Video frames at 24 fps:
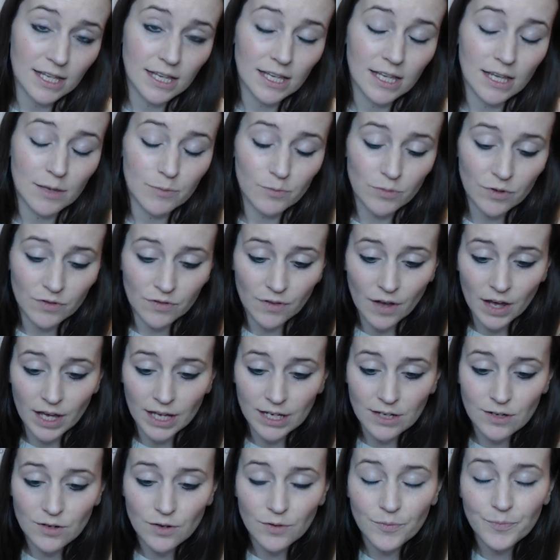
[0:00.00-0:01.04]
can
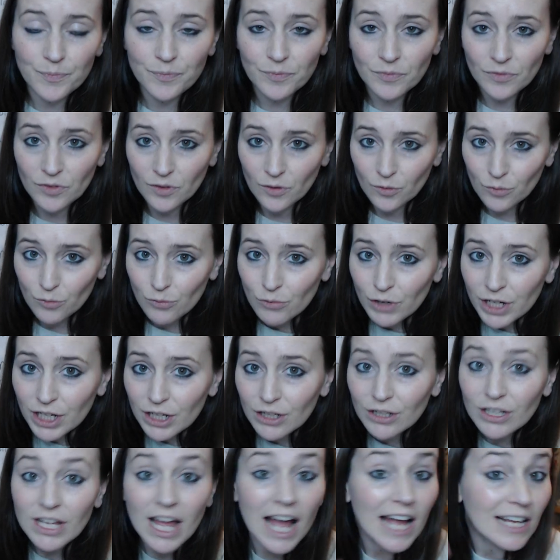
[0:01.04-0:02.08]
provide
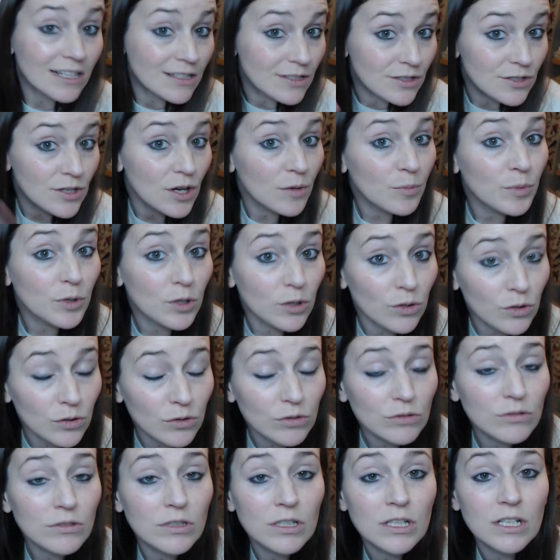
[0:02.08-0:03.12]
real and topical,